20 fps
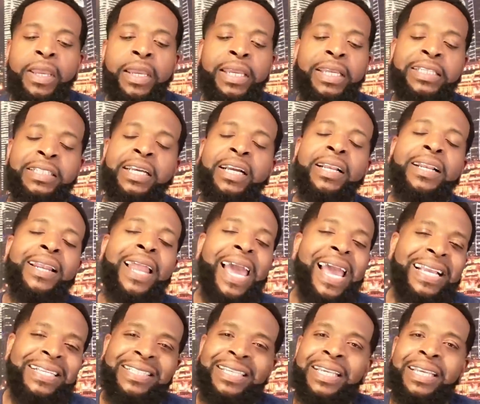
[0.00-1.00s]
it's
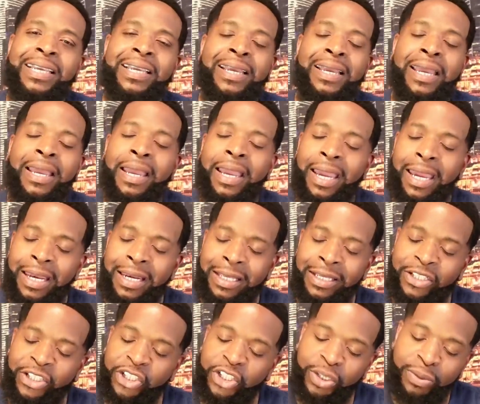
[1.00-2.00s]
classy, and
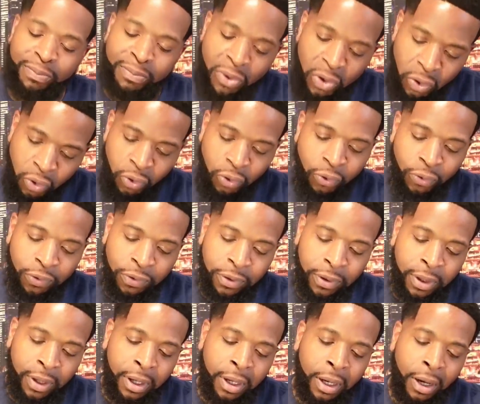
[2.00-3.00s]
it's
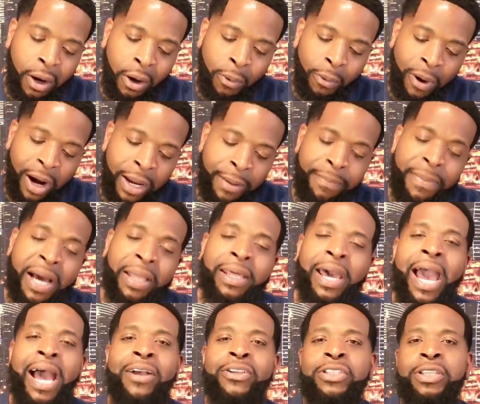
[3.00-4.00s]
smooth. All right, by the
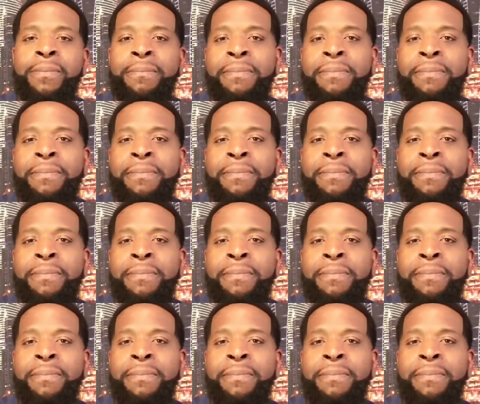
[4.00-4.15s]
house of